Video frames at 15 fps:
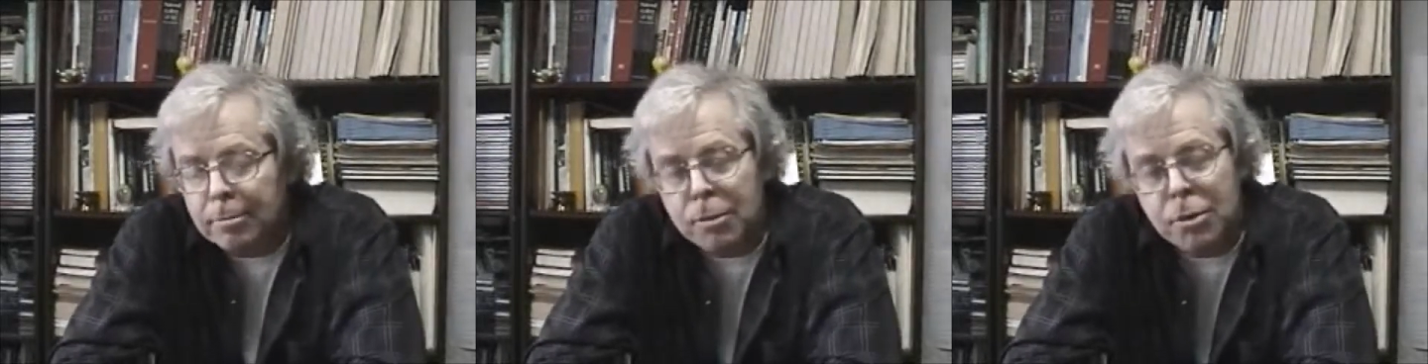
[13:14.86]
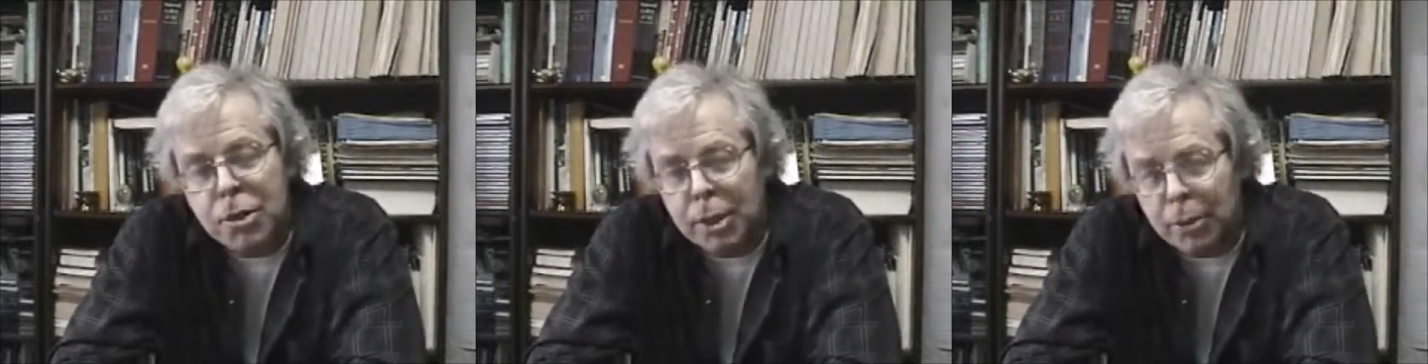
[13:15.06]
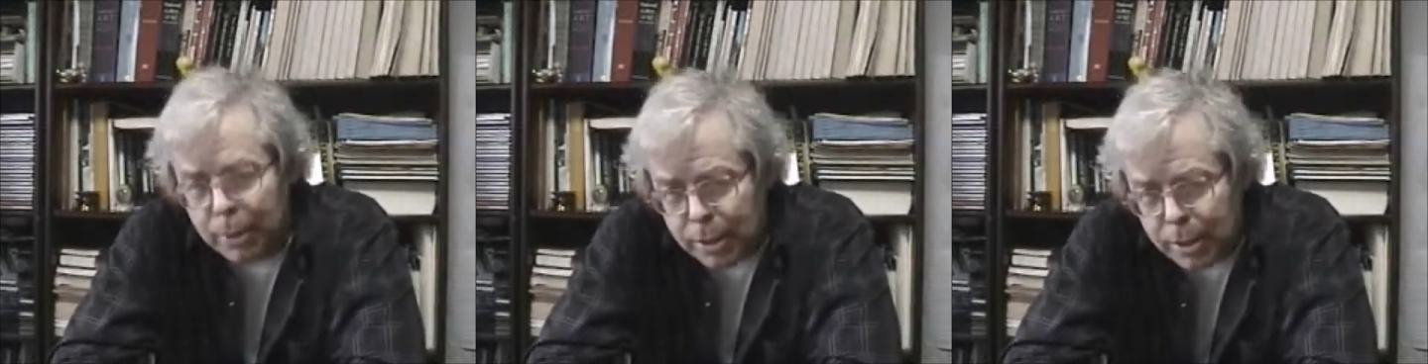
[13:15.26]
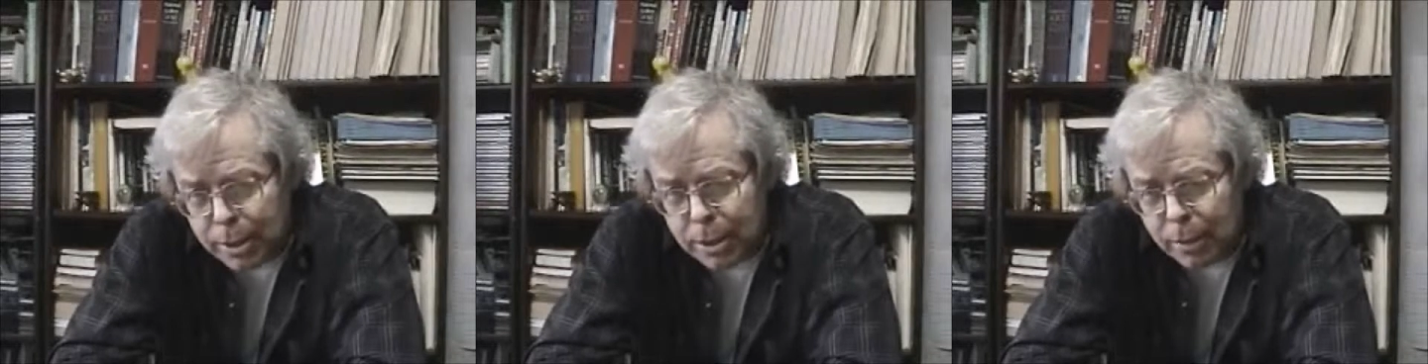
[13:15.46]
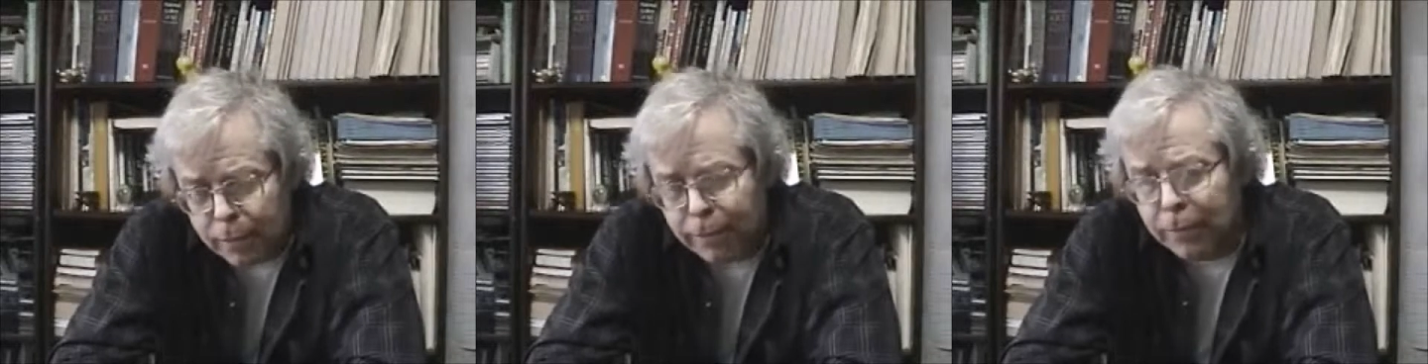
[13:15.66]
Serious
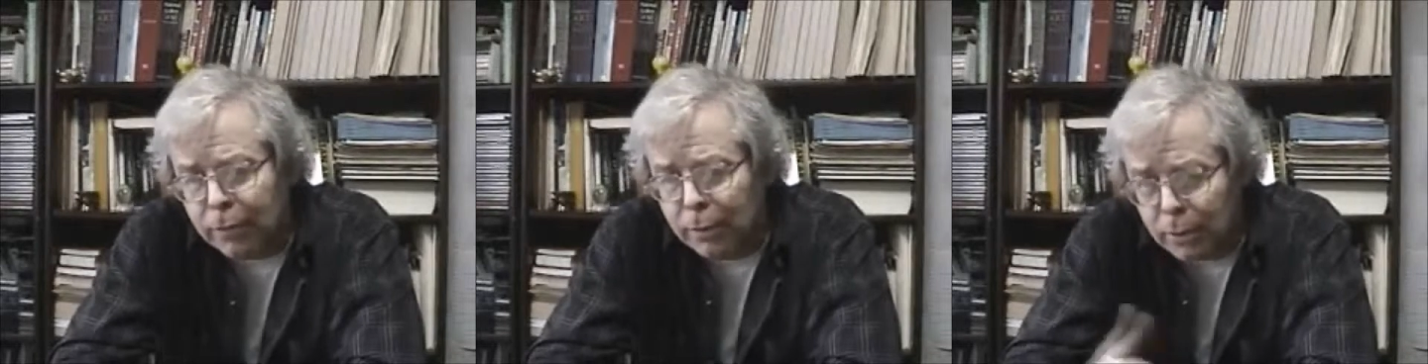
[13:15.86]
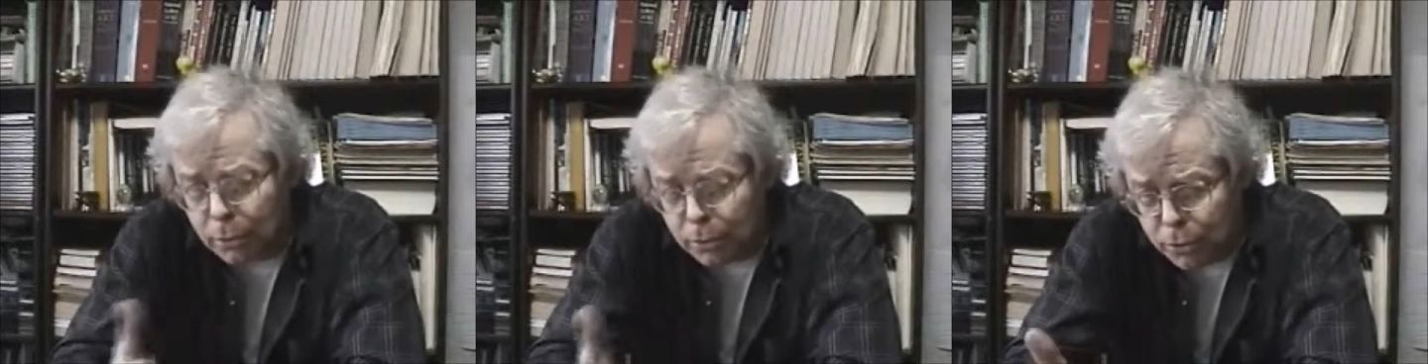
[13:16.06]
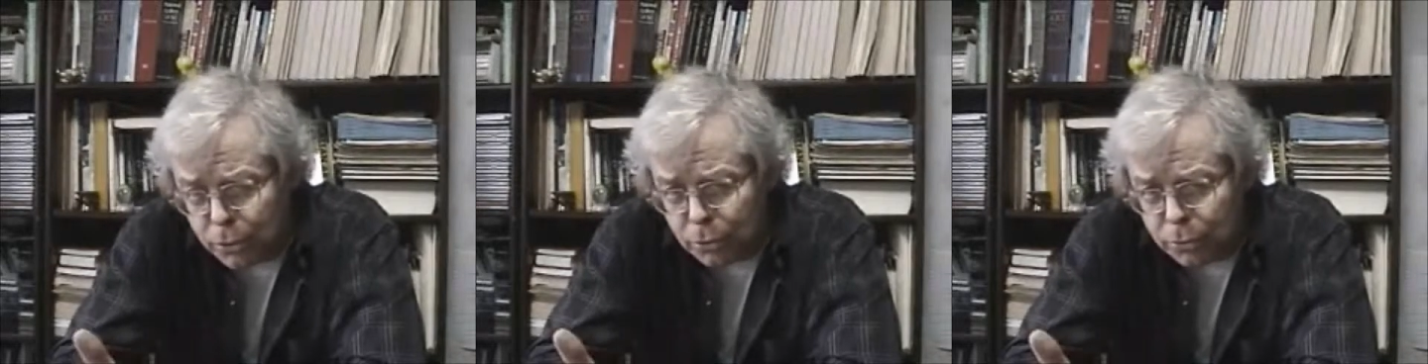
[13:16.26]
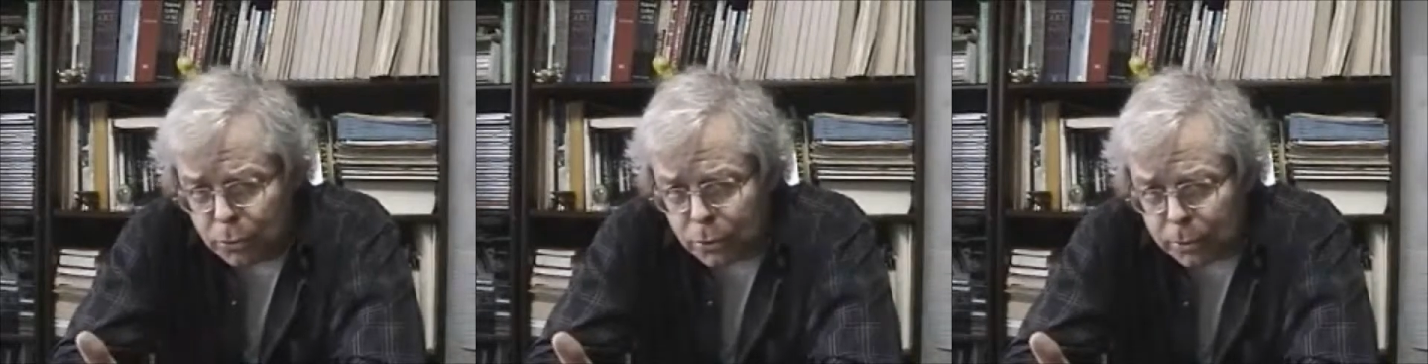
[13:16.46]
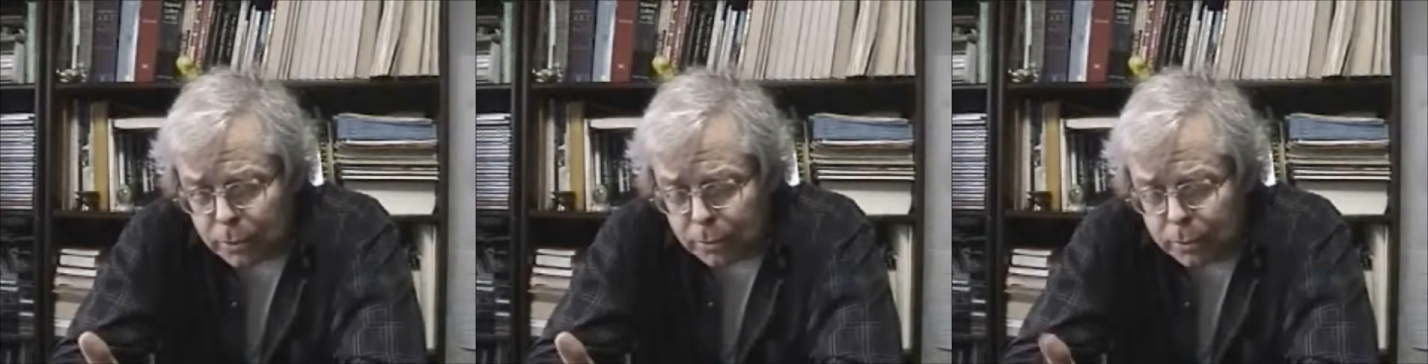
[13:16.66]
stuff for little
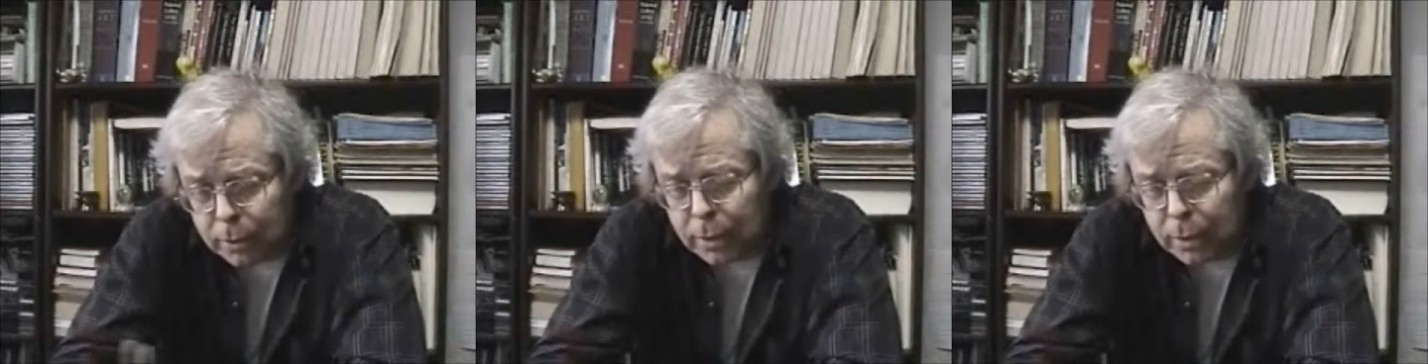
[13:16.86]
children.